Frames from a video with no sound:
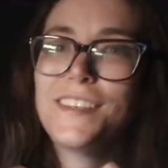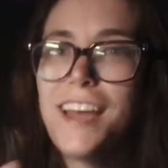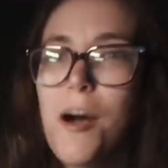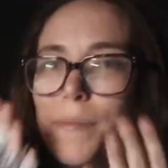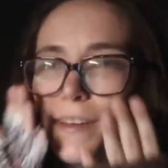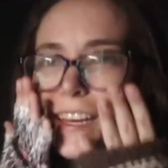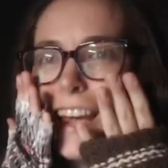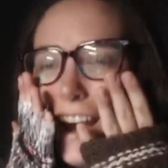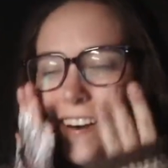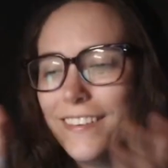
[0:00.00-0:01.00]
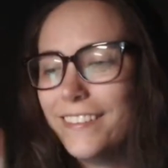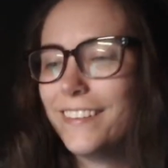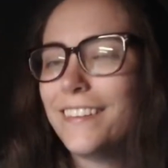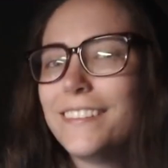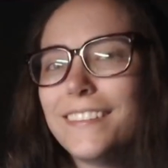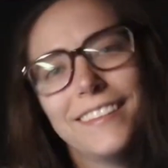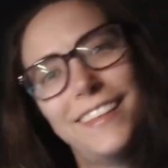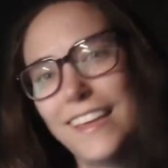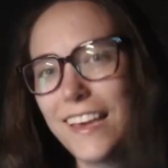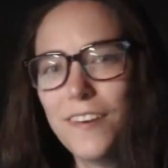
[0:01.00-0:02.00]
Just helping you out
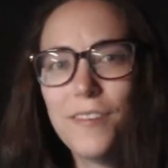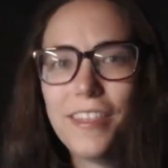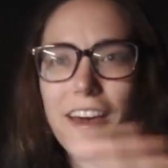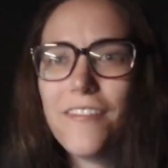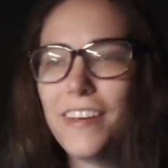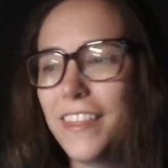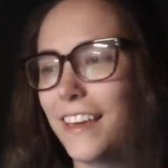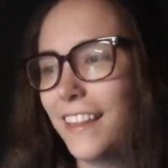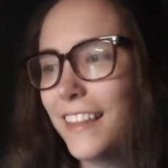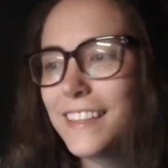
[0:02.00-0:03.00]
with everything.